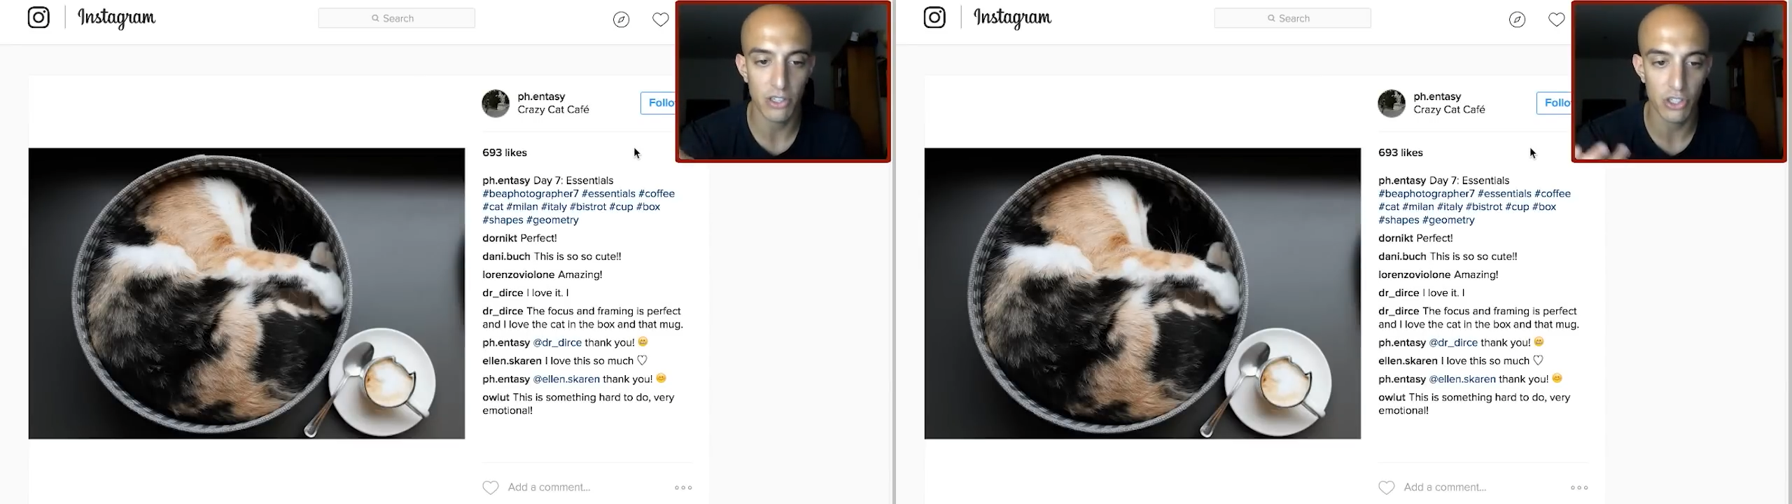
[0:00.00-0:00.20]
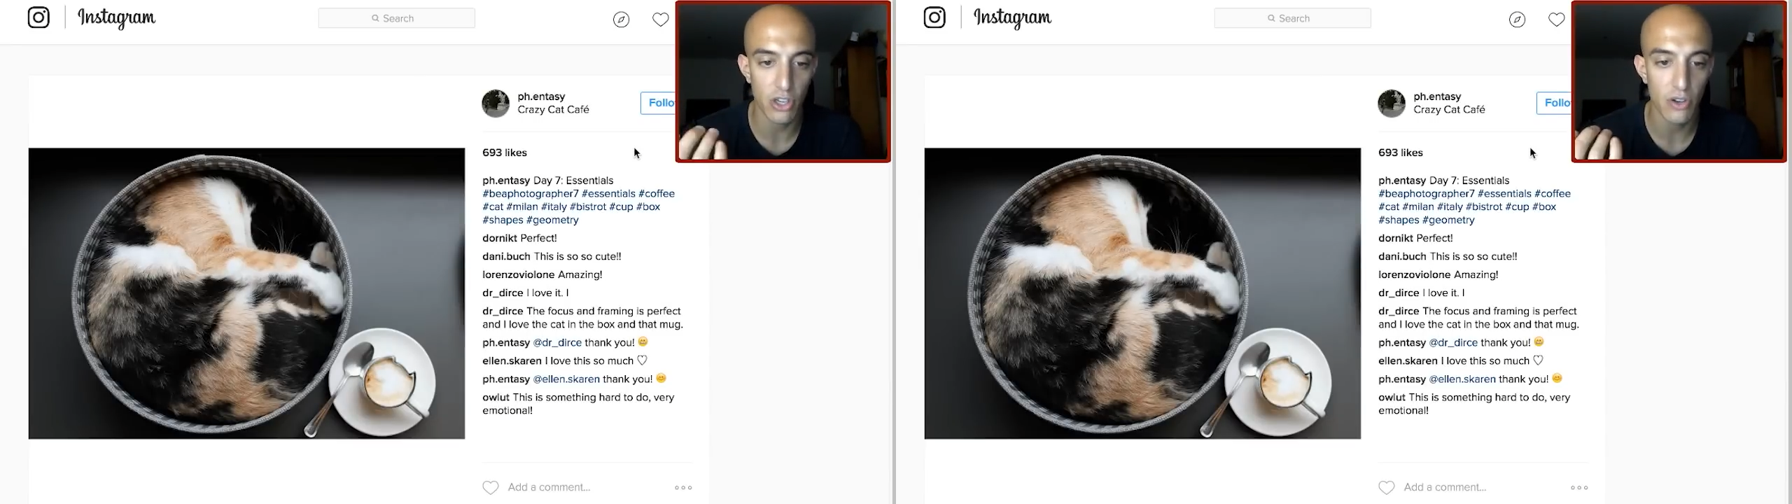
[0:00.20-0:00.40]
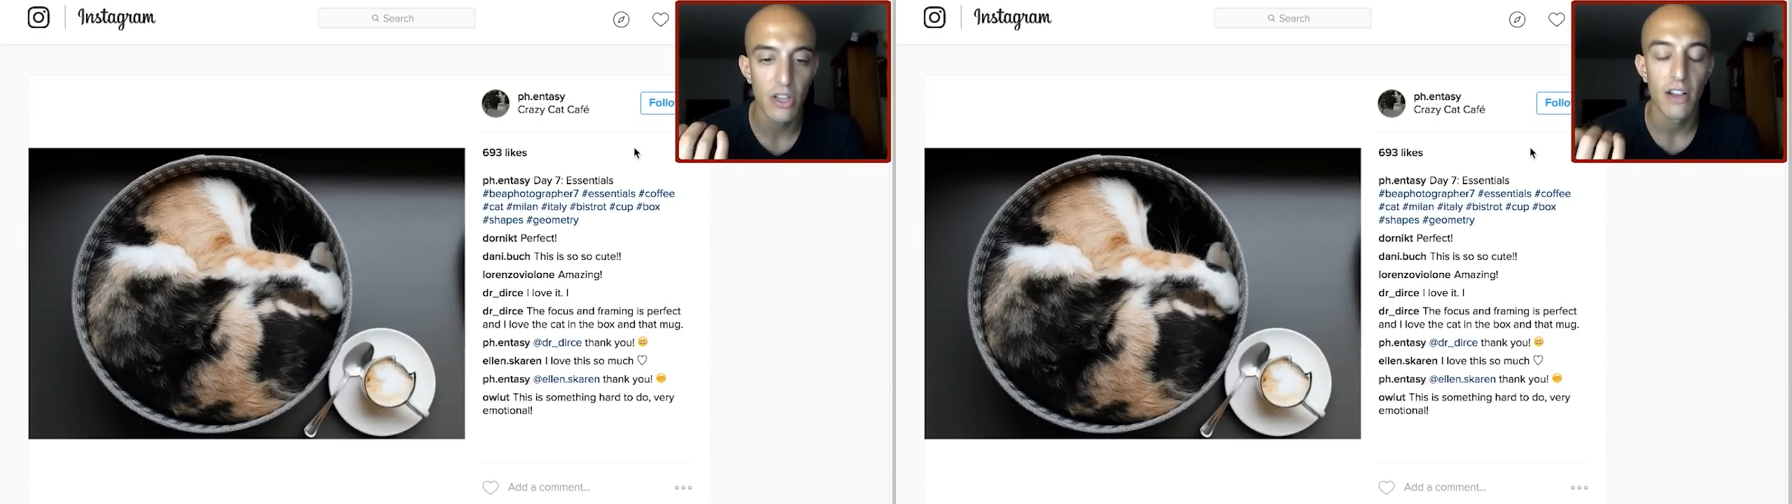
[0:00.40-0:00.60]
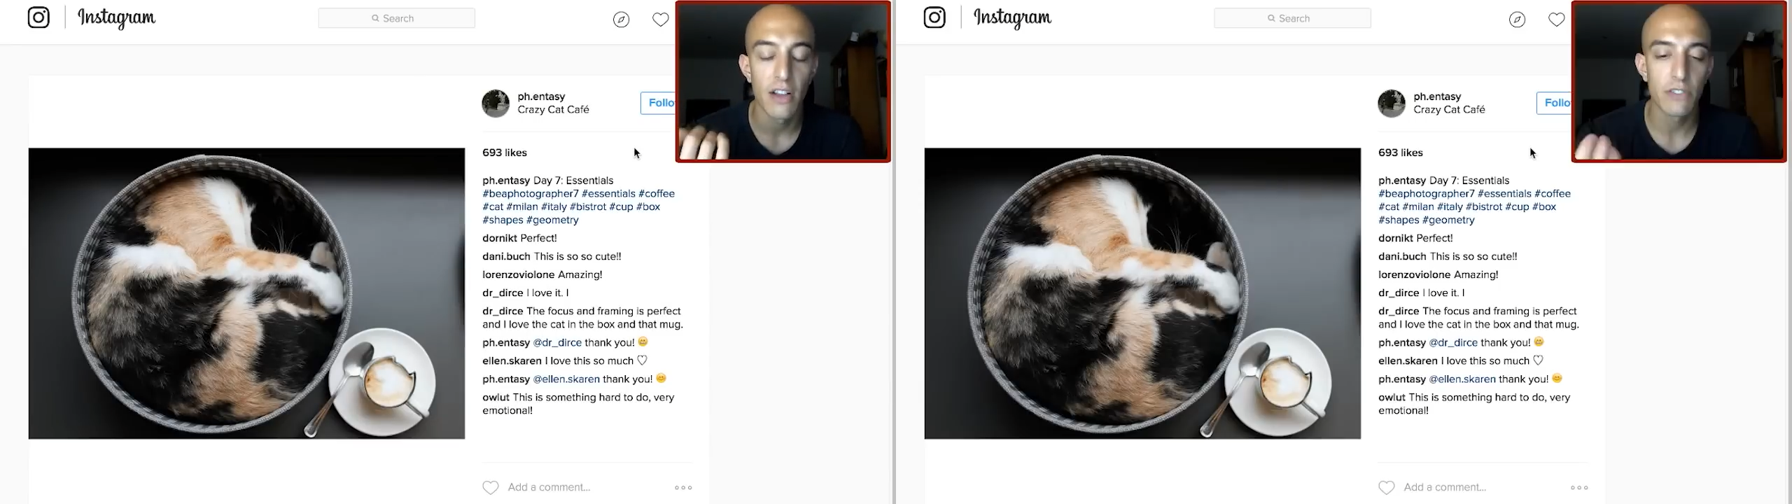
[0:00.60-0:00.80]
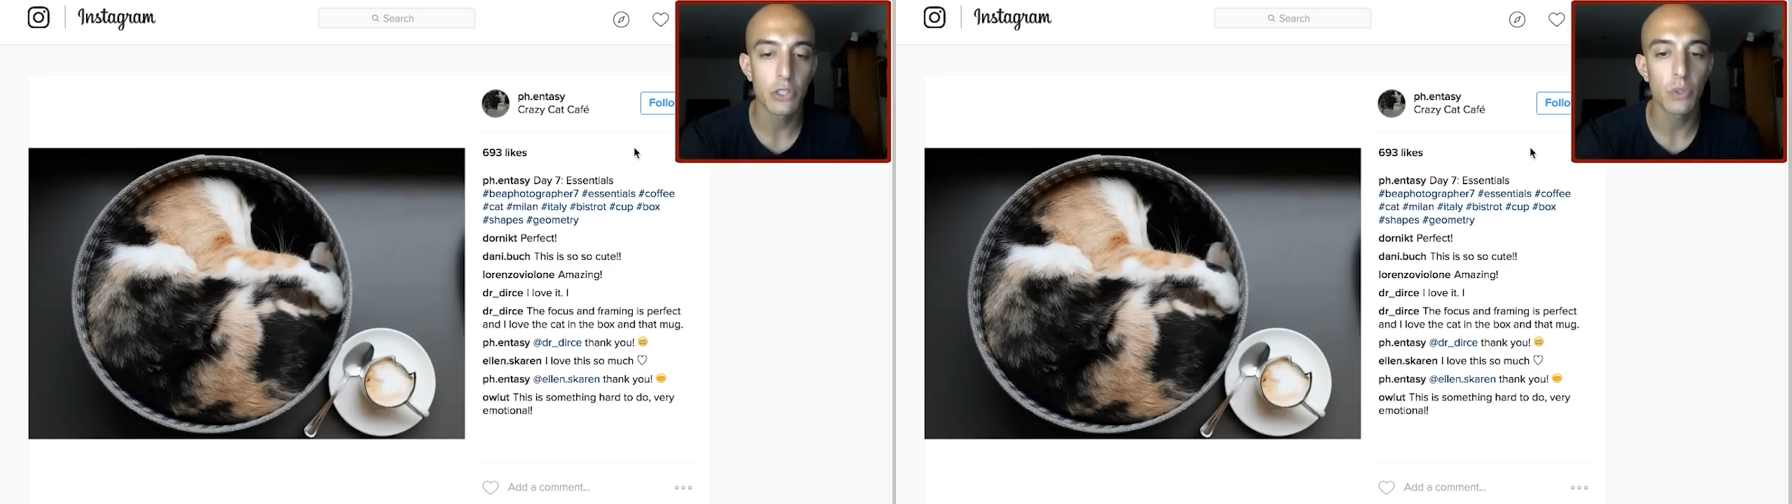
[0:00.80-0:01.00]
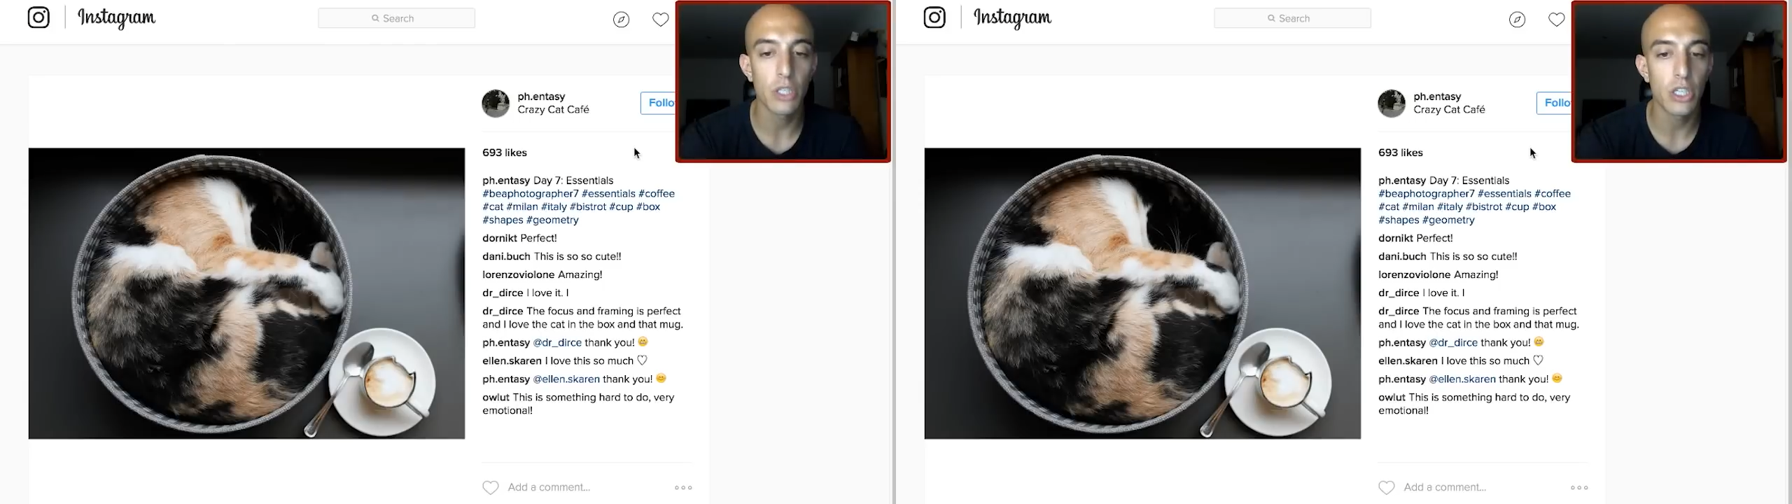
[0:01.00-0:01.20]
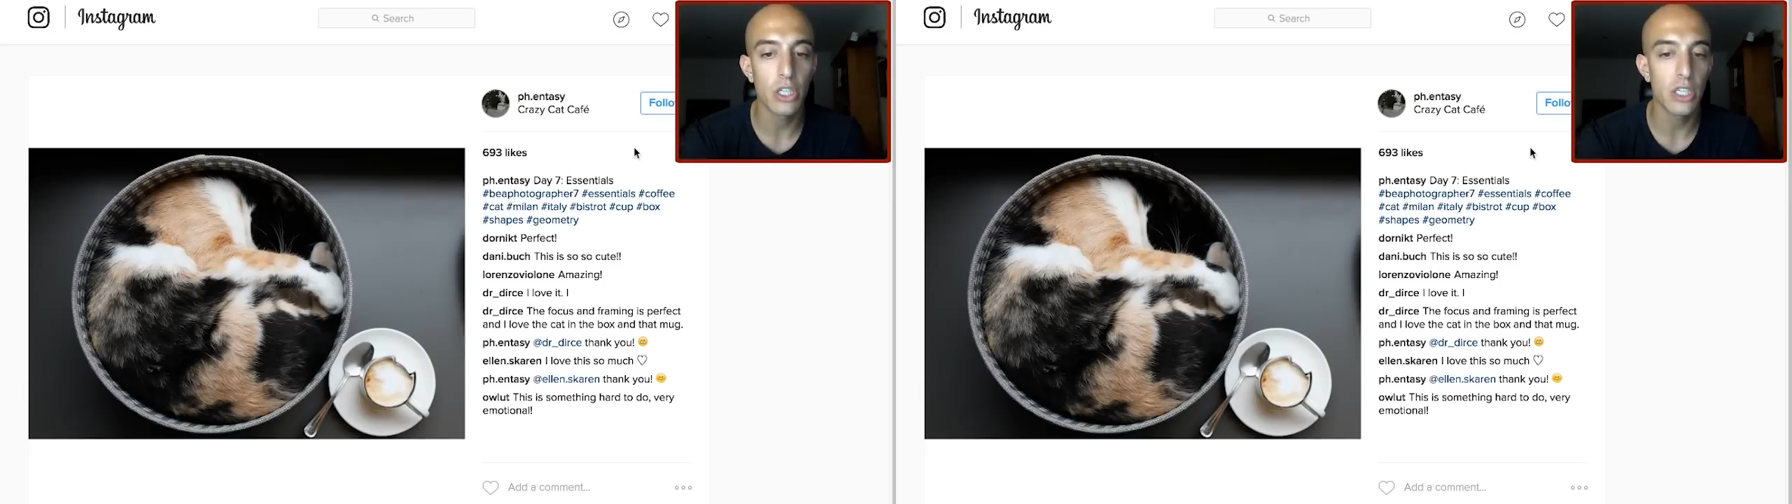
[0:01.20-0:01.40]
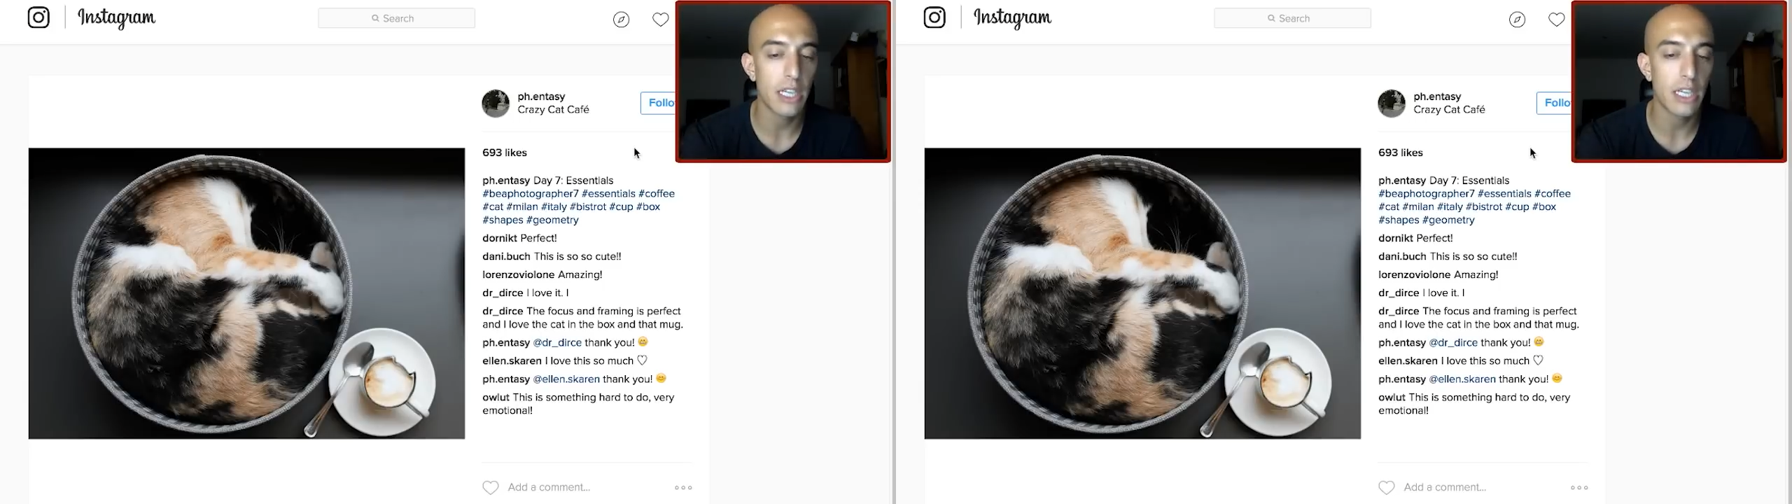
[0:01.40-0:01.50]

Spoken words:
So this is really good,